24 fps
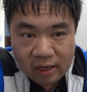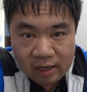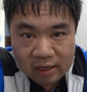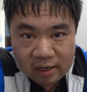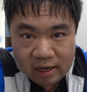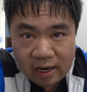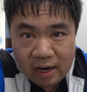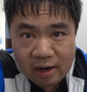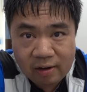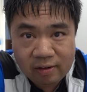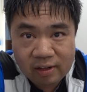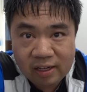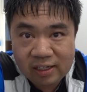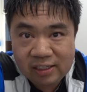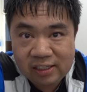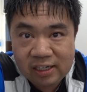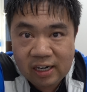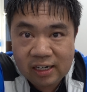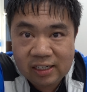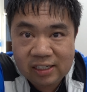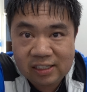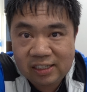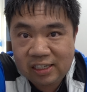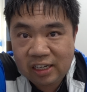Now, that's
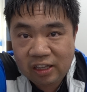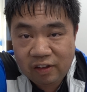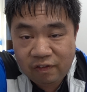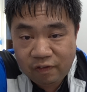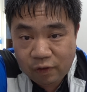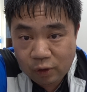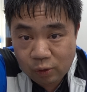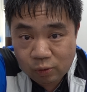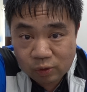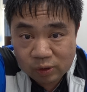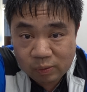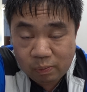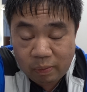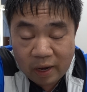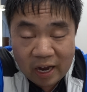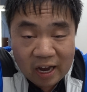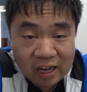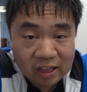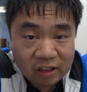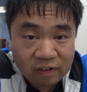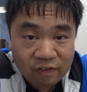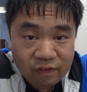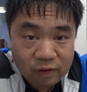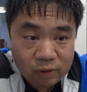not to say the food was
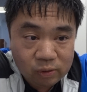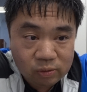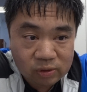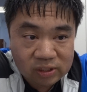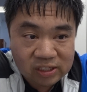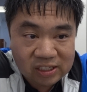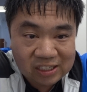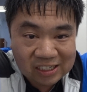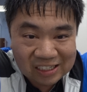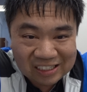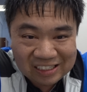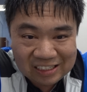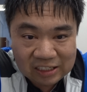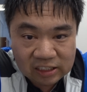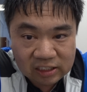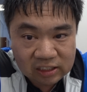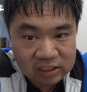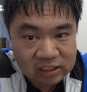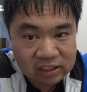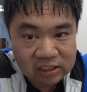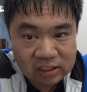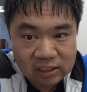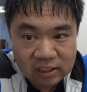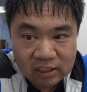bad. The food was
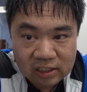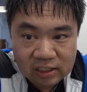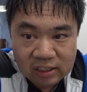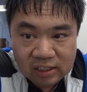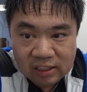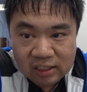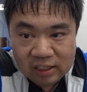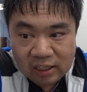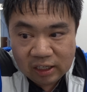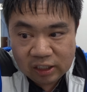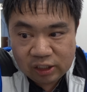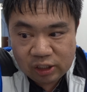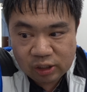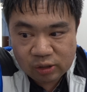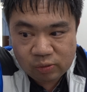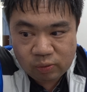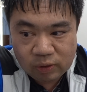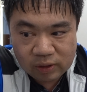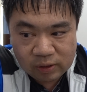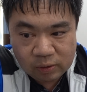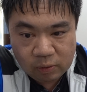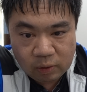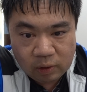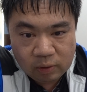decent. It just
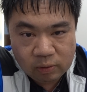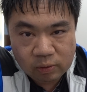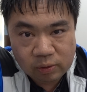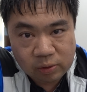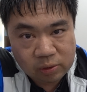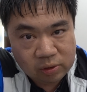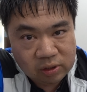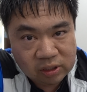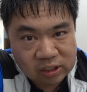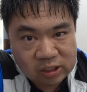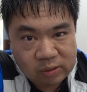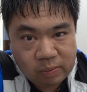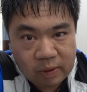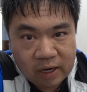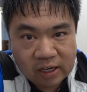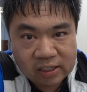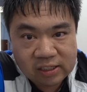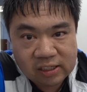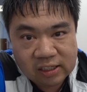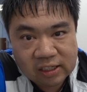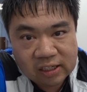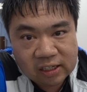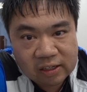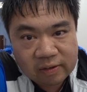wasn't what we were
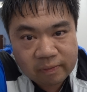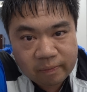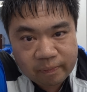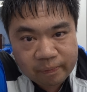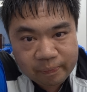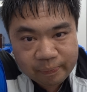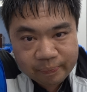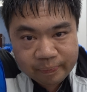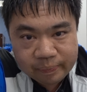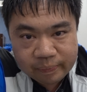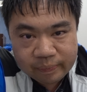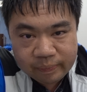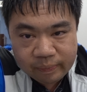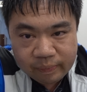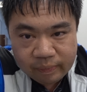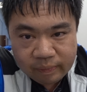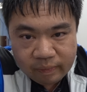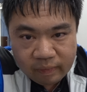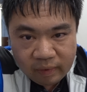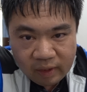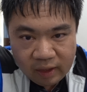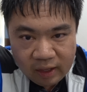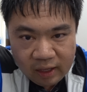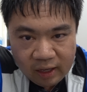expecting.
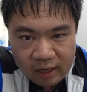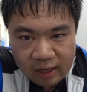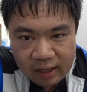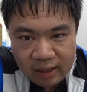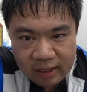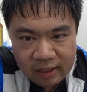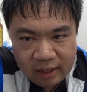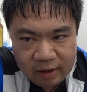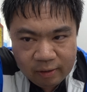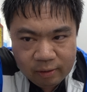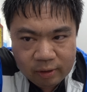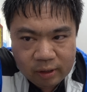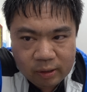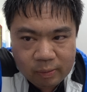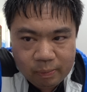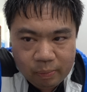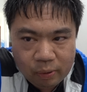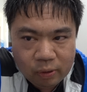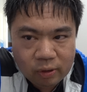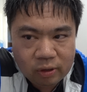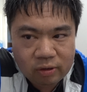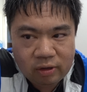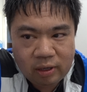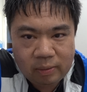They were
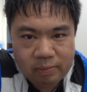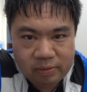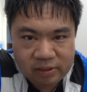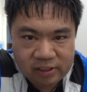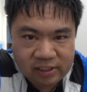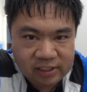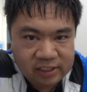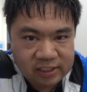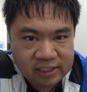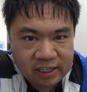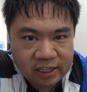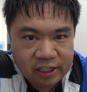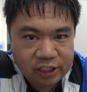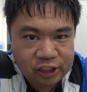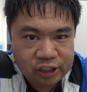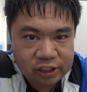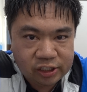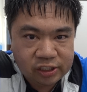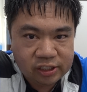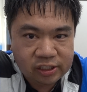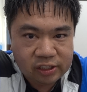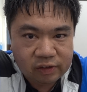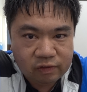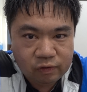poor
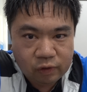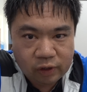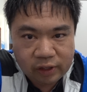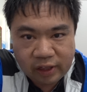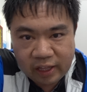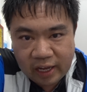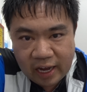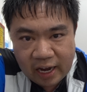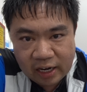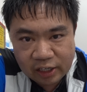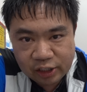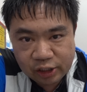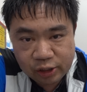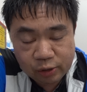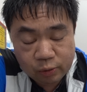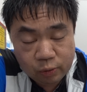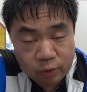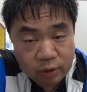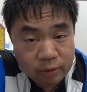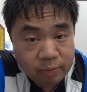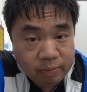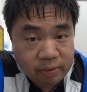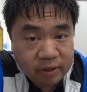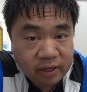representations of what they actually
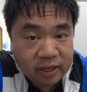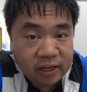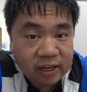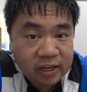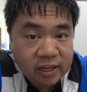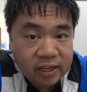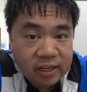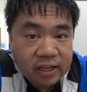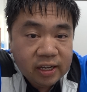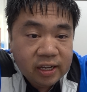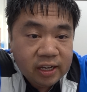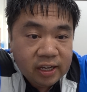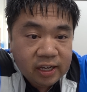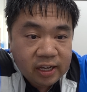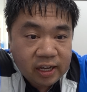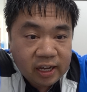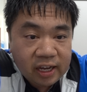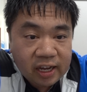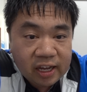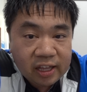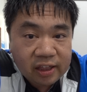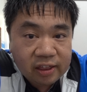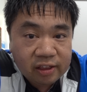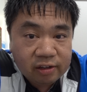would be
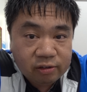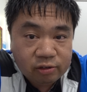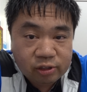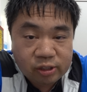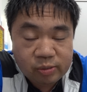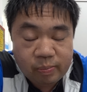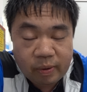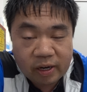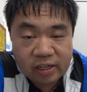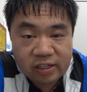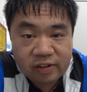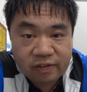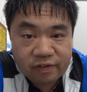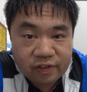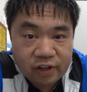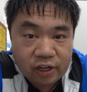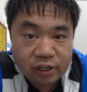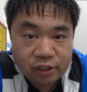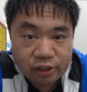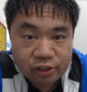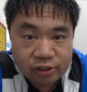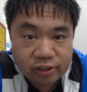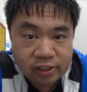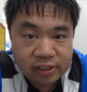in the respective
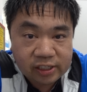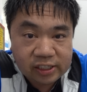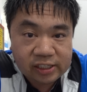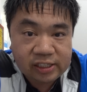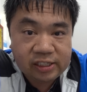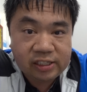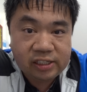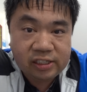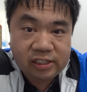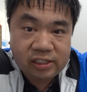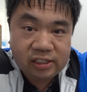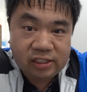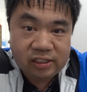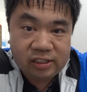countries.